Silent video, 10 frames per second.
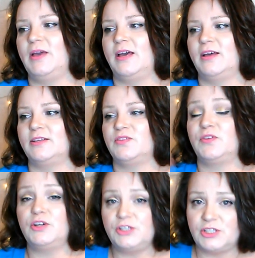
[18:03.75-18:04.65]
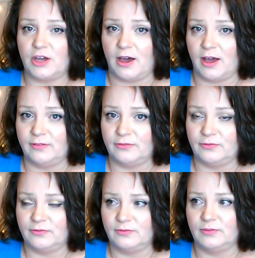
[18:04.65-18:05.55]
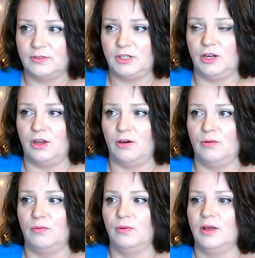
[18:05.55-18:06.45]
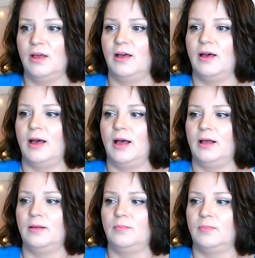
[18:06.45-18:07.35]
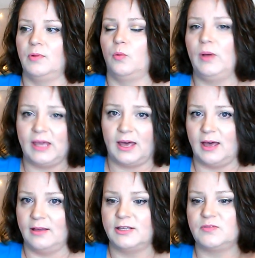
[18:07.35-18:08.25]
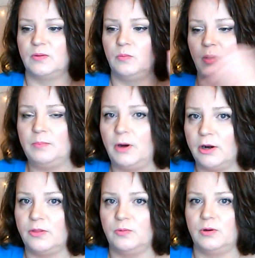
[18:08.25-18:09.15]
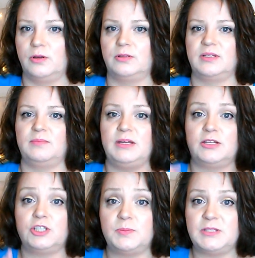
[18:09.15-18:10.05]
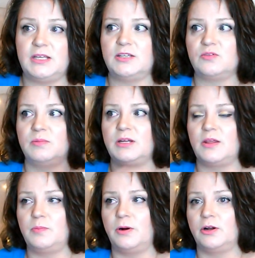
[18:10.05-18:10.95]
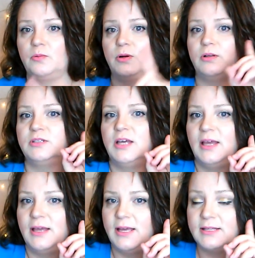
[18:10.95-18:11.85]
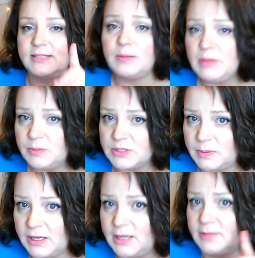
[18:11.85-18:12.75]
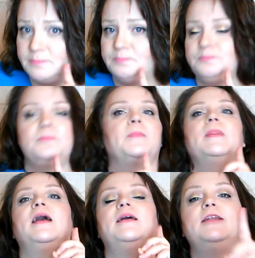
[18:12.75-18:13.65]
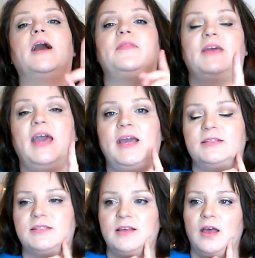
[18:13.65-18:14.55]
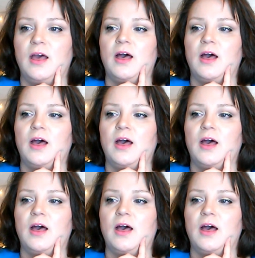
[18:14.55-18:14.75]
Because first off, Wicca is from one part of the world and being a Gypsy is from another part of the world. In some people's opinion, not the case.